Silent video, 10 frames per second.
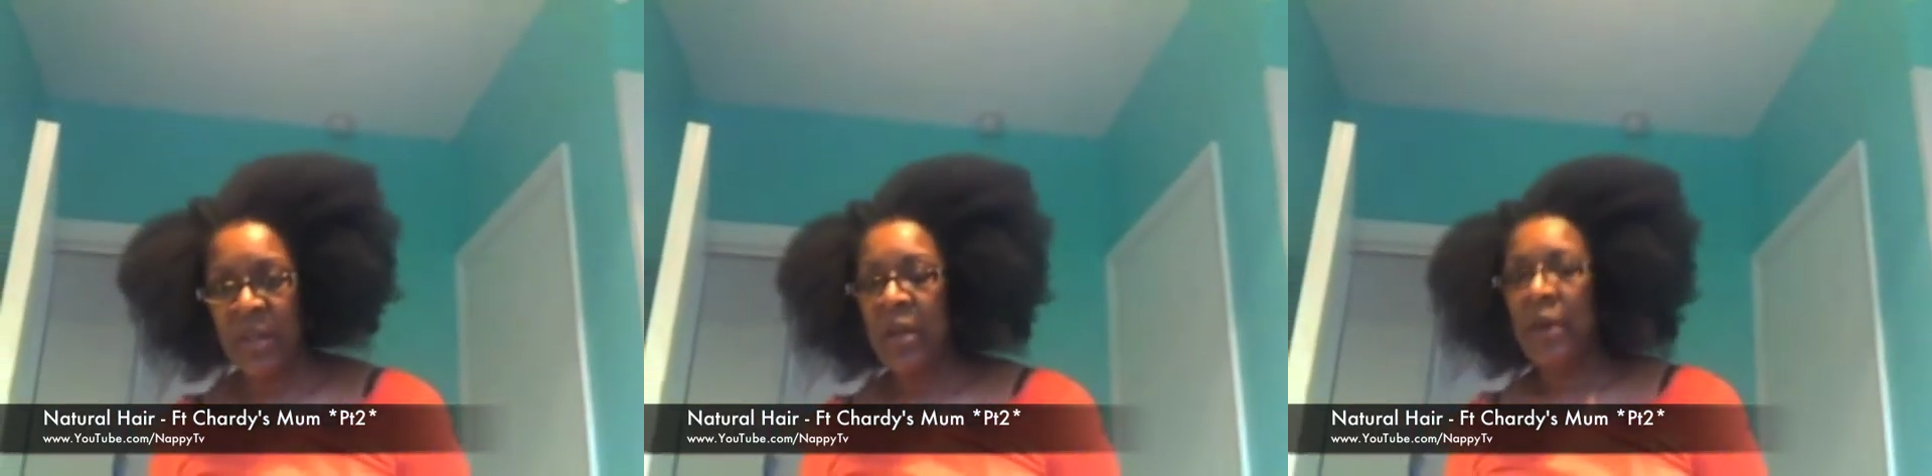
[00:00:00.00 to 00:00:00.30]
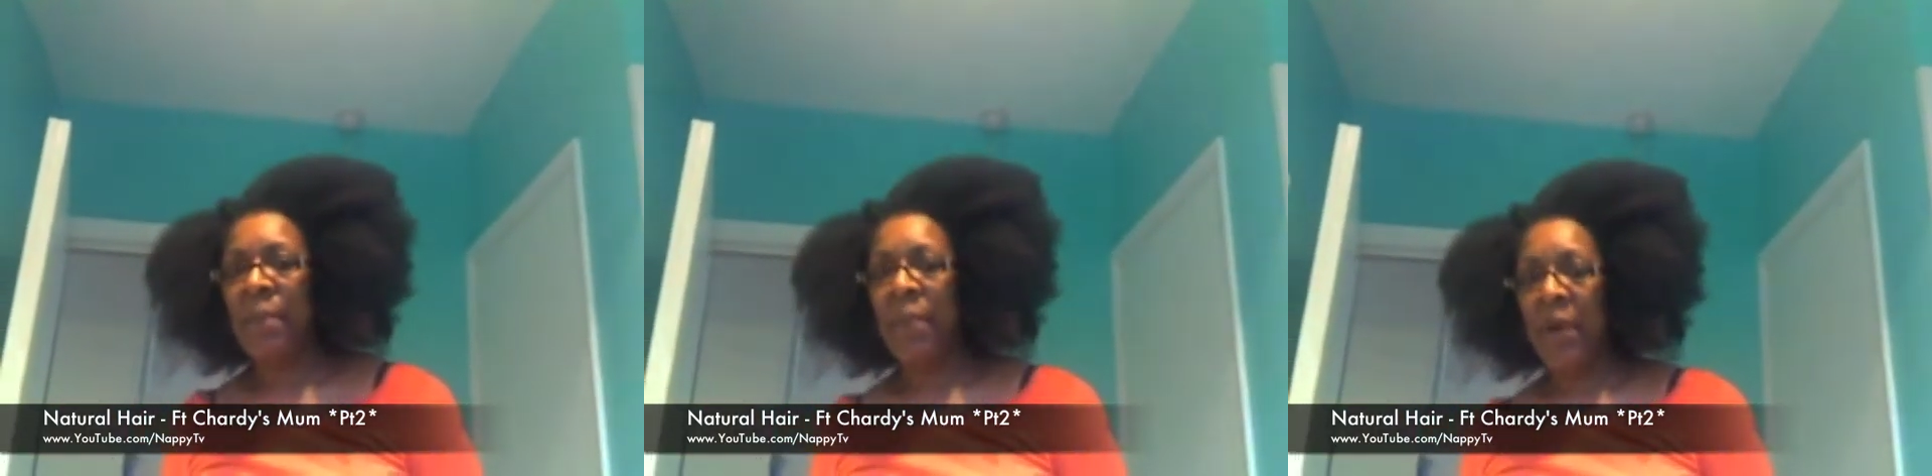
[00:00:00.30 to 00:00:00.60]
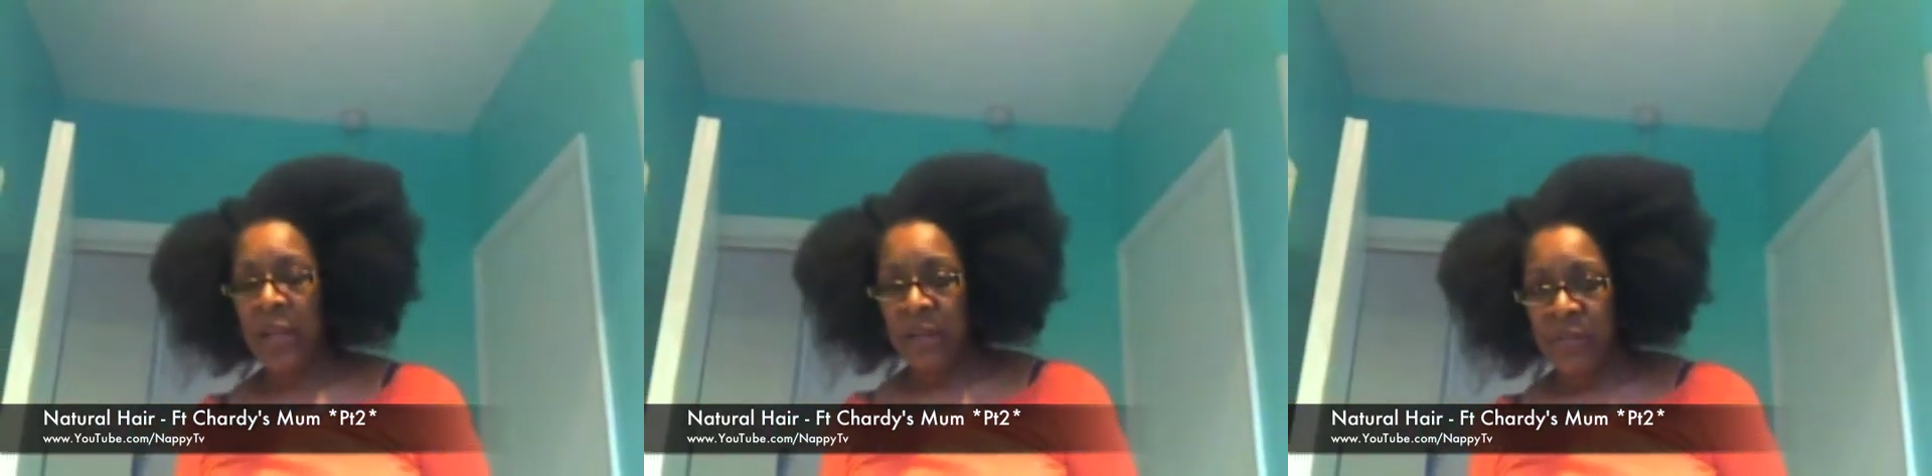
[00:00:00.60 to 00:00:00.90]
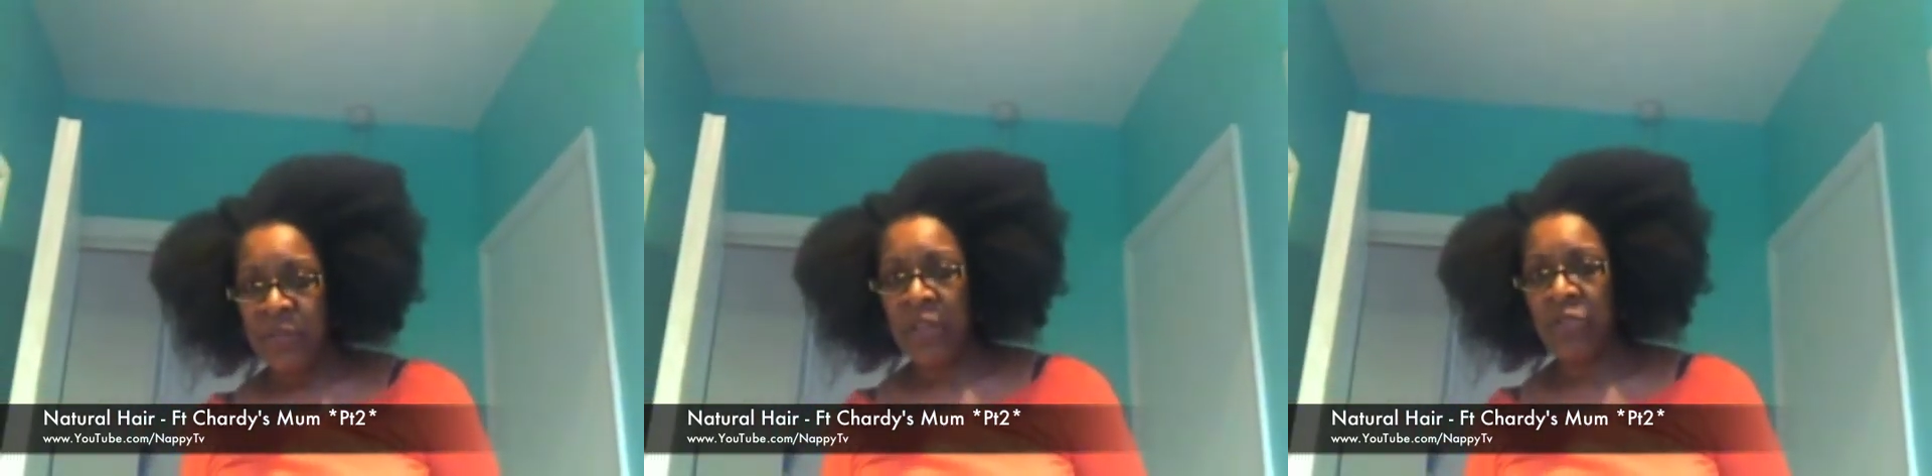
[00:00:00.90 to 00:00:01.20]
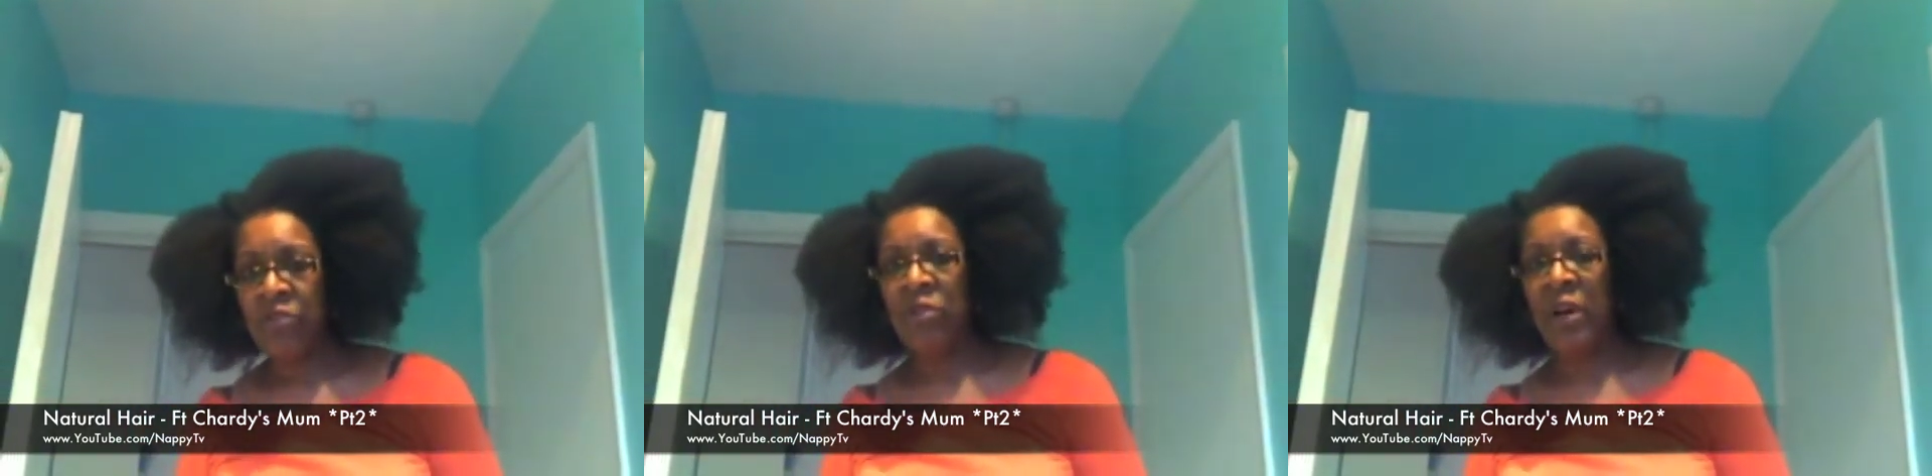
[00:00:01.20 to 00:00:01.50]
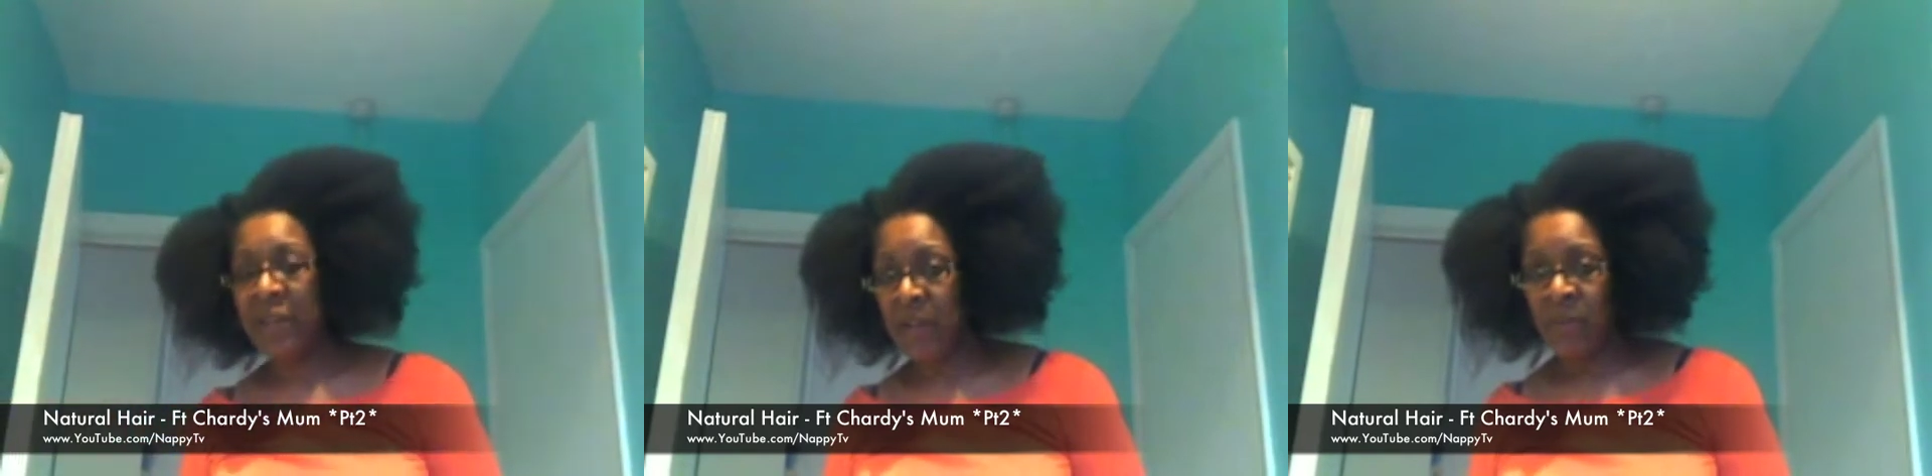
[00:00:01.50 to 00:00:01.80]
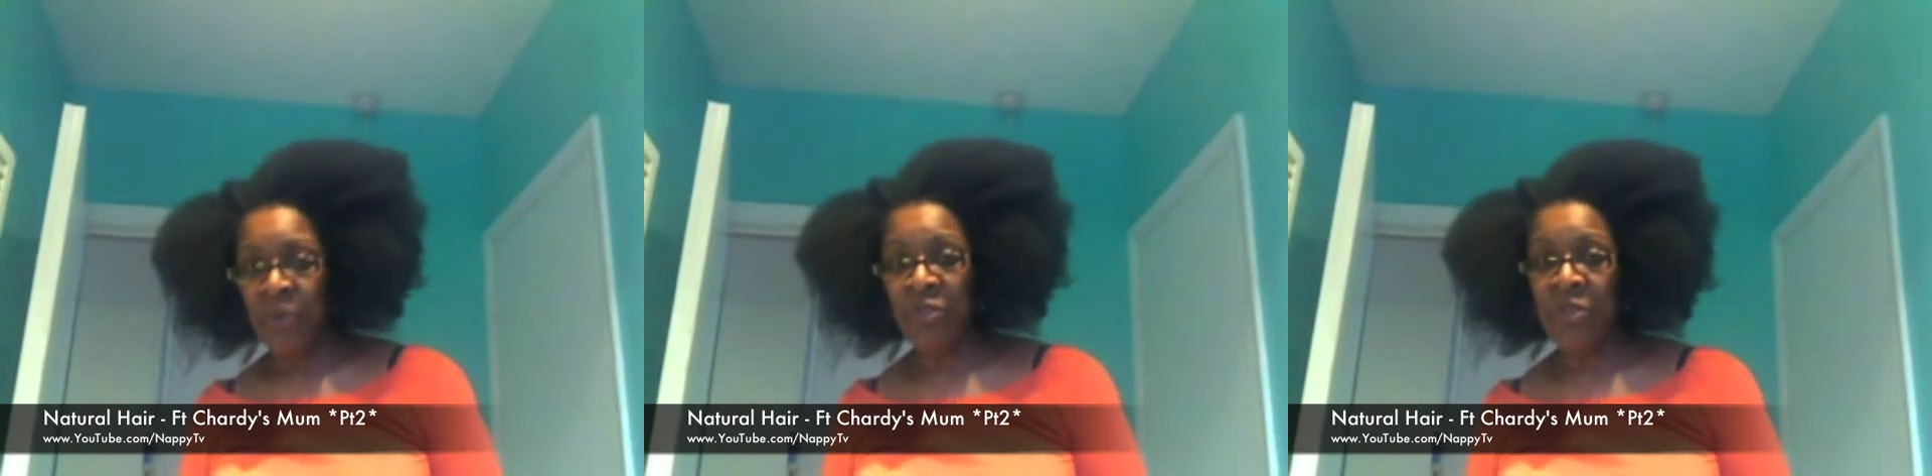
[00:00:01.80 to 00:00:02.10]
My hair is natural. I can't wash
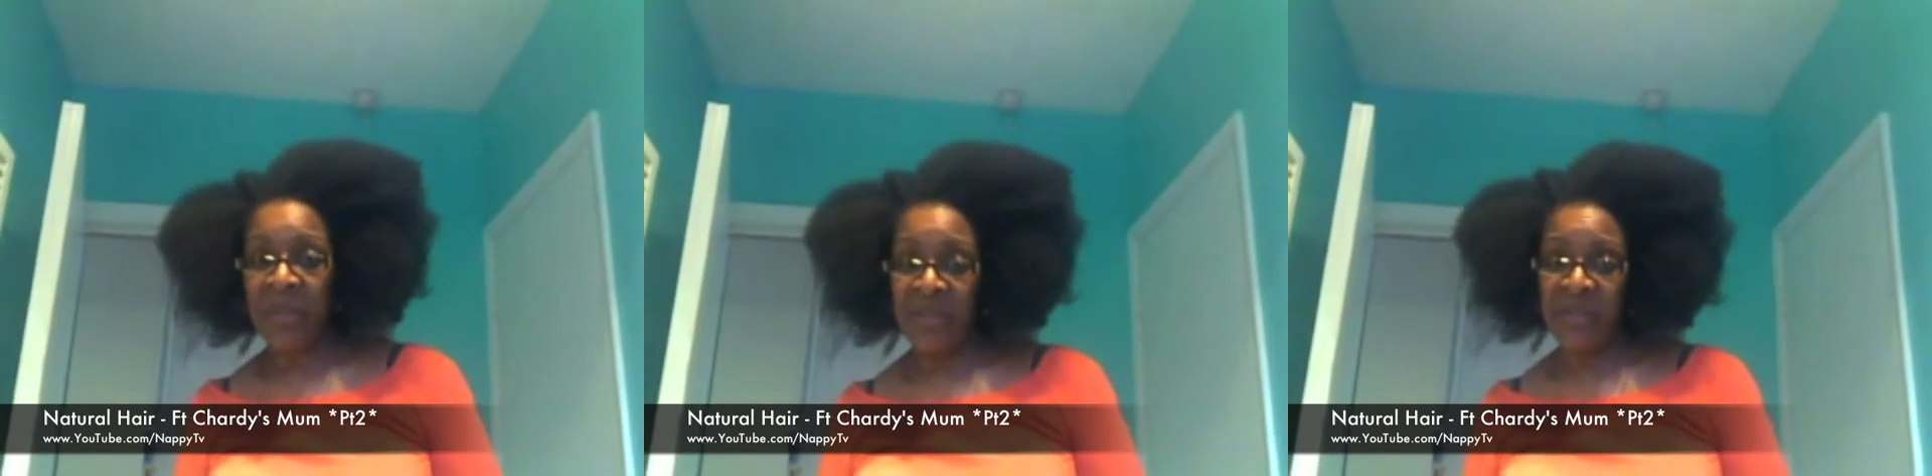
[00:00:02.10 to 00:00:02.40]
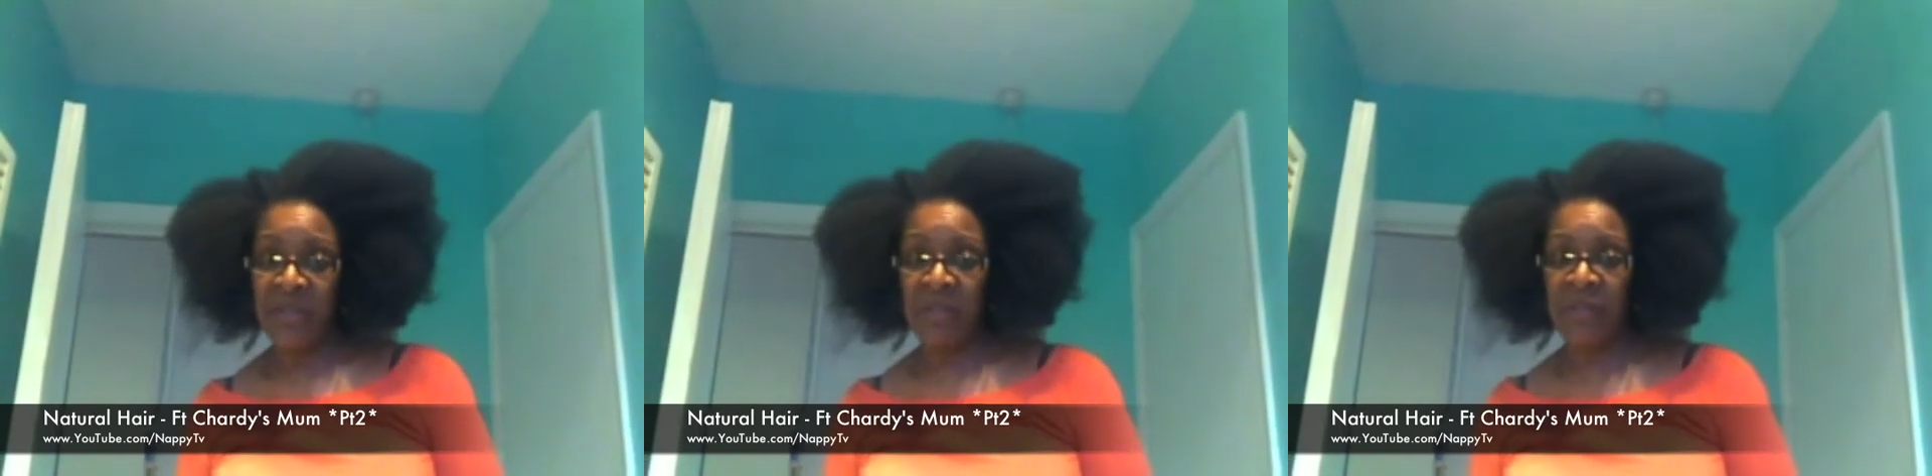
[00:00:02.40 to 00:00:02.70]
it myself.